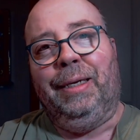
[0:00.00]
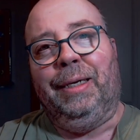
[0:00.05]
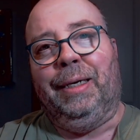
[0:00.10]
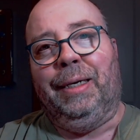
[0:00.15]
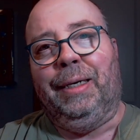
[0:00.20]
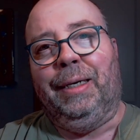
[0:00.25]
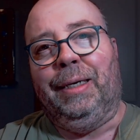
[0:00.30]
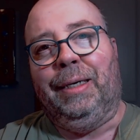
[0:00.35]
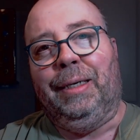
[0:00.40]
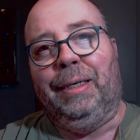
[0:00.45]

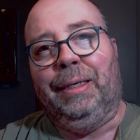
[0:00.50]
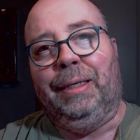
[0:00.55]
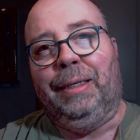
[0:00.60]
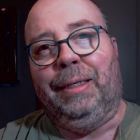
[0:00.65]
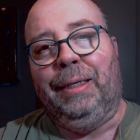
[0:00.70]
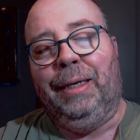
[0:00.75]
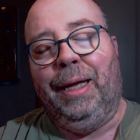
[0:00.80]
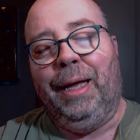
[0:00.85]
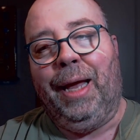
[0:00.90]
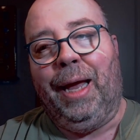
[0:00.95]

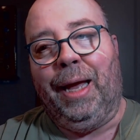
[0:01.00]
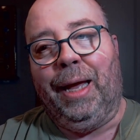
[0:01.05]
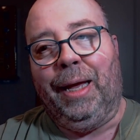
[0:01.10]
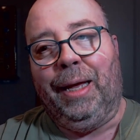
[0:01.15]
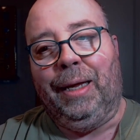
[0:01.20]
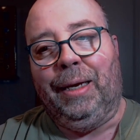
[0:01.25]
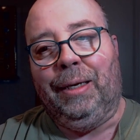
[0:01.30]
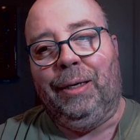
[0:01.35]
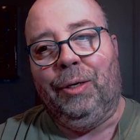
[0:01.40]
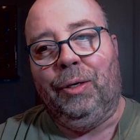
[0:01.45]
uh,
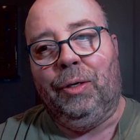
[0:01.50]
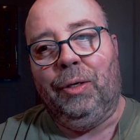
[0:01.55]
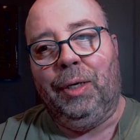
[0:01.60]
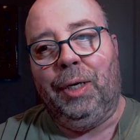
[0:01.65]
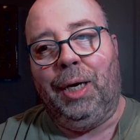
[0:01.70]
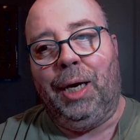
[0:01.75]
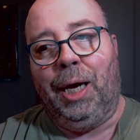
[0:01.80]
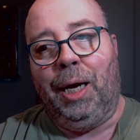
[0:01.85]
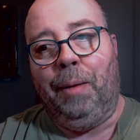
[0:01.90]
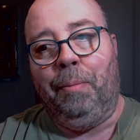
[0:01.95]
and
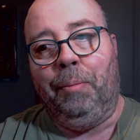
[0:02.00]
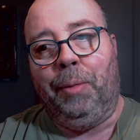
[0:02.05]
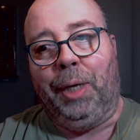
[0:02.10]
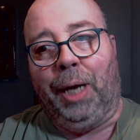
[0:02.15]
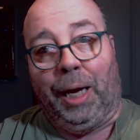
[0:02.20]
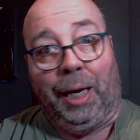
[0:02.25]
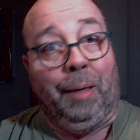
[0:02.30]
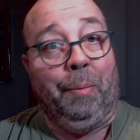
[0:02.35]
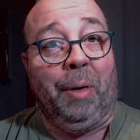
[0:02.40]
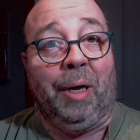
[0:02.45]
I'm
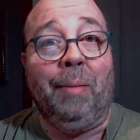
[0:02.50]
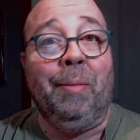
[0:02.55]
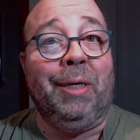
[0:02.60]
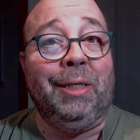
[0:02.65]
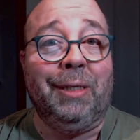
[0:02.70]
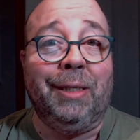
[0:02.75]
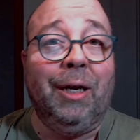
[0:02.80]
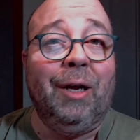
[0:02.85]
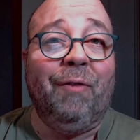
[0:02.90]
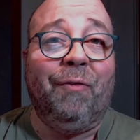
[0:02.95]
kind of by
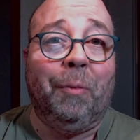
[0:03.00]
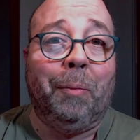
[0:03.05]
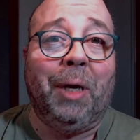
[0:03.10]
myself.